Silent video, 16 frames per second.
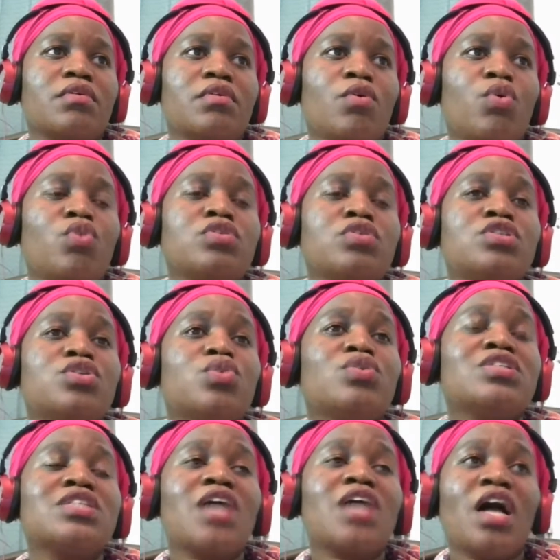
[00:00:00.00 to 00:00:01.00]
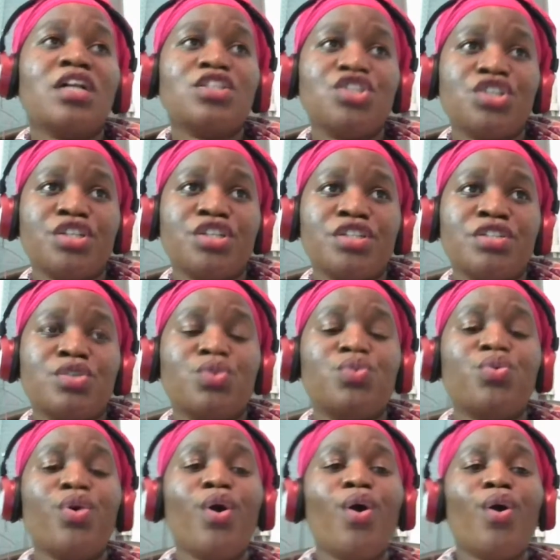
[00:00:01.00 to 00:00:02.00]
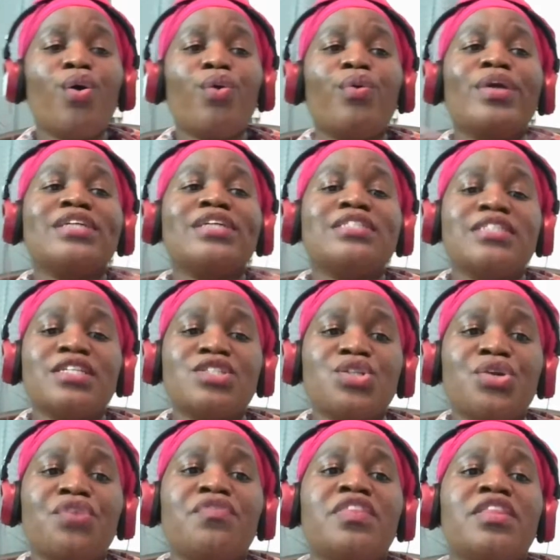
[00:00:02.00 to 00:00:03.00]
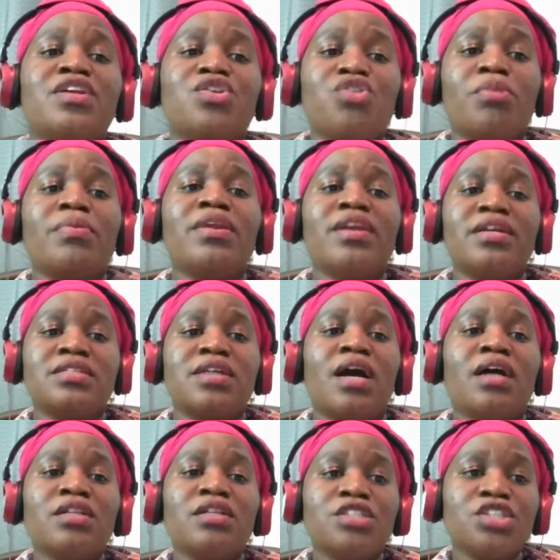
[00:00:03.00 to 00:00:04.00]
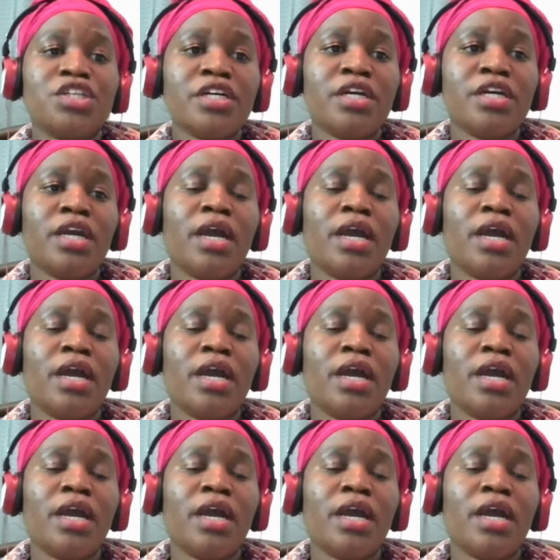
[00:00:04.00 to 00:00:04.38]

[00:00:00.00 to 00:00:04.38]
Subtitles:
whose cultures who exist sort of in the dominant culture